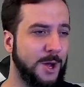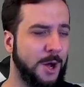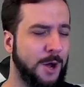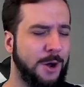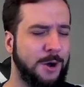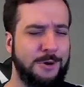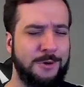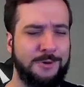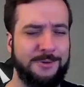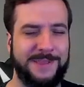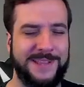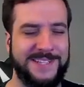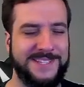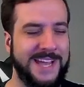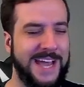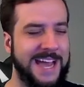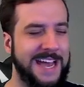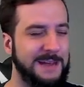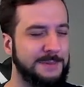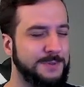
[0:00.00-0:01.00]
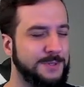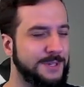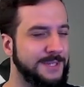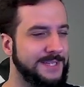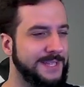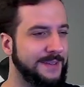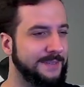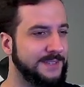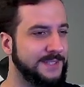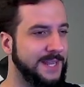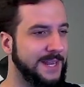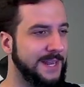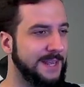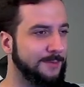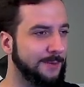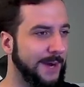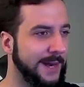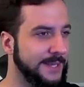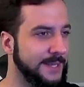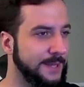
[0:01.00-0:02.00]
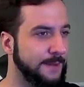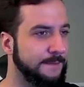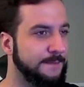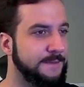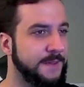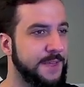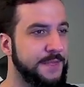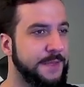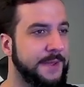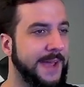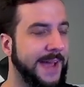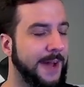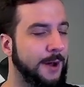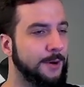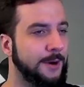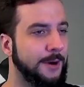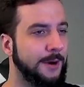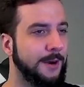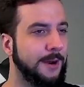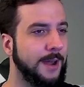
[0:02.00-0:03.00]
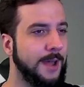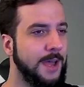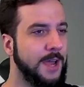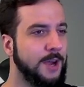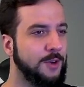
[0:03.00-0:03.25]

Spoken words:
Oh, that's absolutely devastating. Right on the 5th counter,